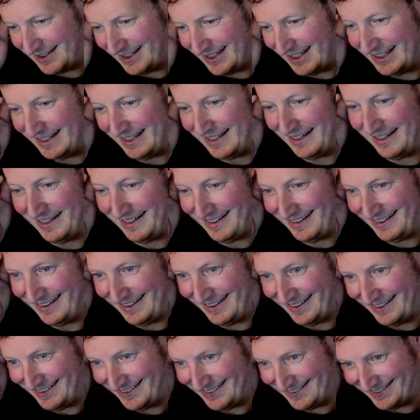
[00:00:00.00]
in
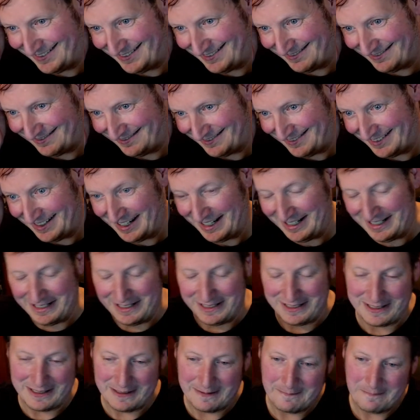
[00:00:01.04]
the
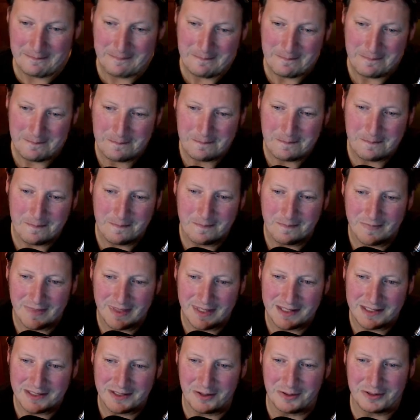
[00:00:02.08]
90s?
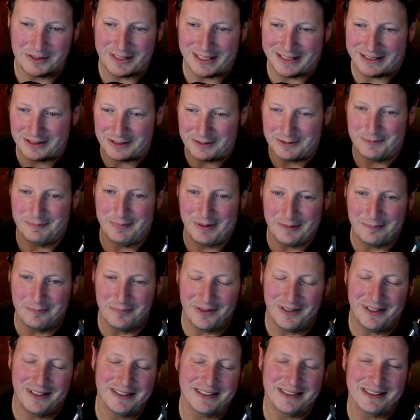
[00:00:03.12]
So it's like these big
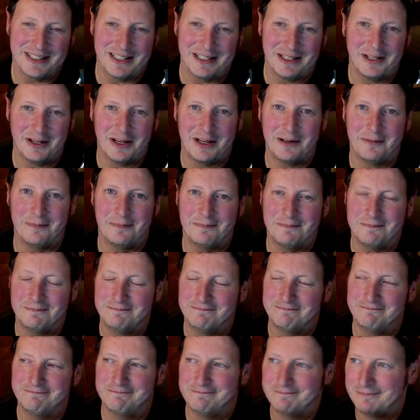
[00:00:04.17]
plugs that you had
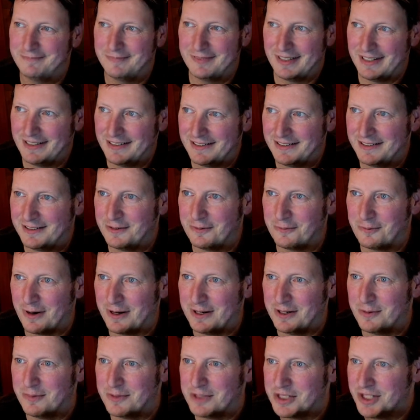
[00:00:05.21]
to
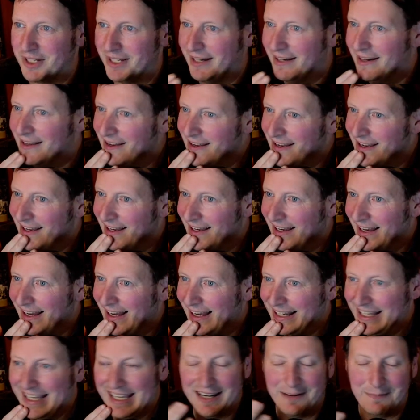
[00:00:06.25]
run your machine.
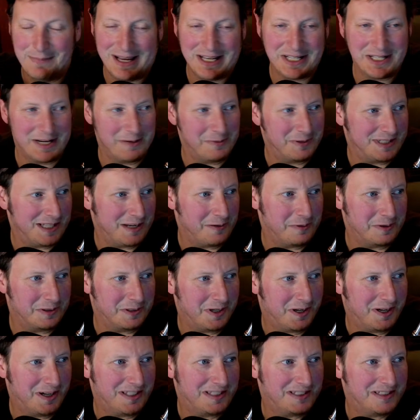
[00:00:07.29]
I can't imagine what that would
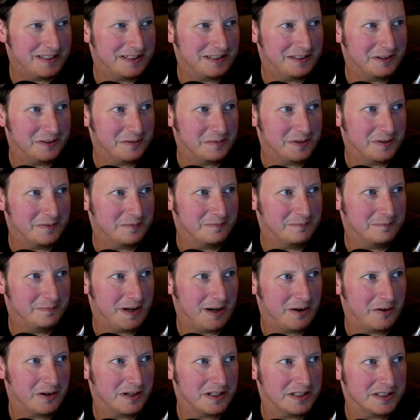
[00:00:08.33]
cost in terms of
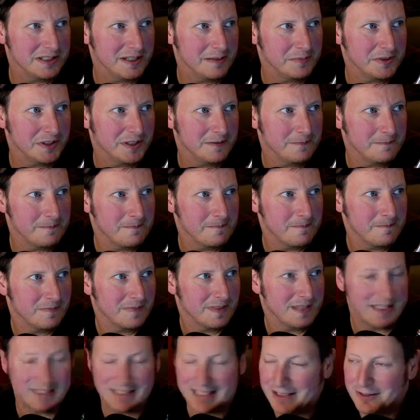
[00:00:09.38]
power consumption
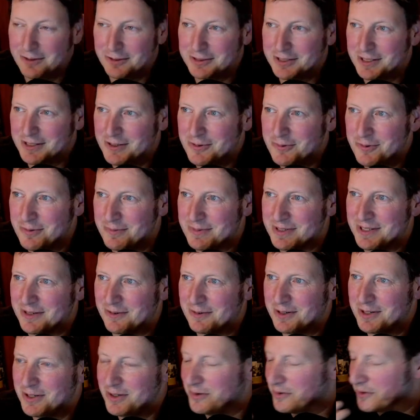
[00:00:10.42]
because they looked enormous. They
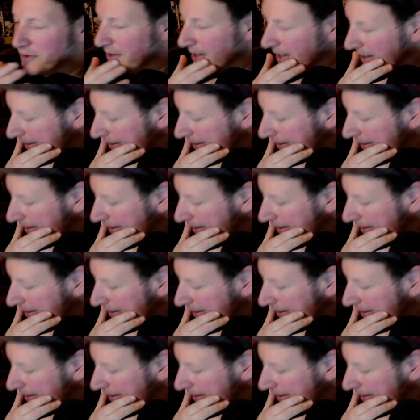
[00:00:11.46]
were huge.